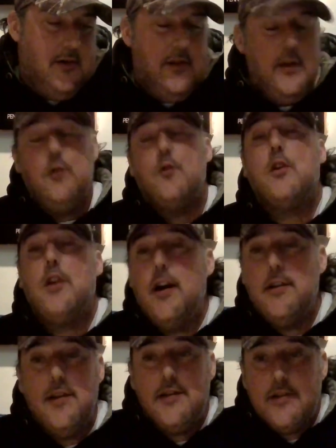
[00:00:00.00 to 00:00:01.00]
you
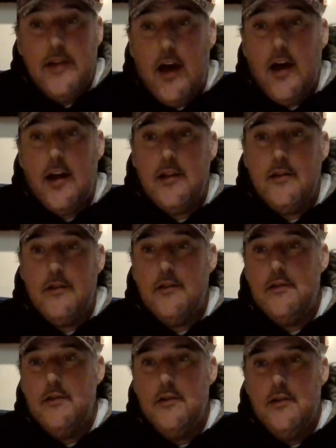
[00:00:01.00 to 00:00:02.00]
realize it's
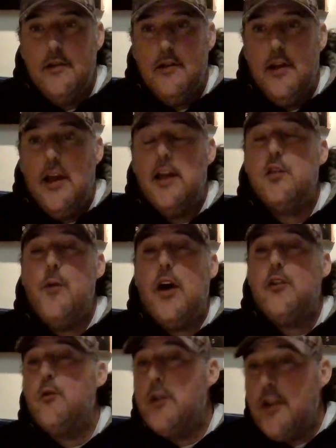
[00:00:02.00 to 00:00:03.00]

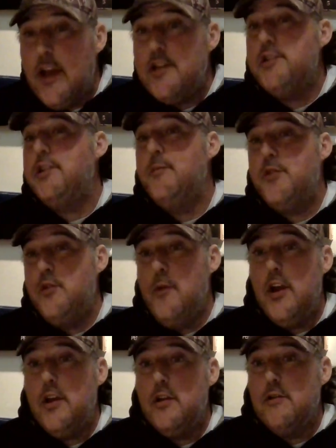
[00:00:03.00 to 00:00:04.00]
about the relationships you
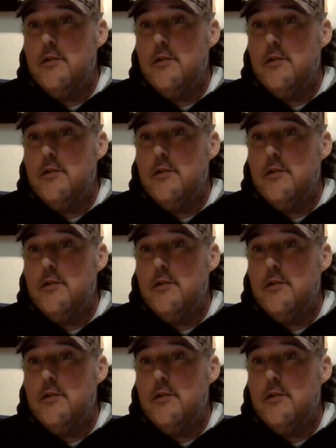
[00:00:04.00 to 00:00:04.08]
make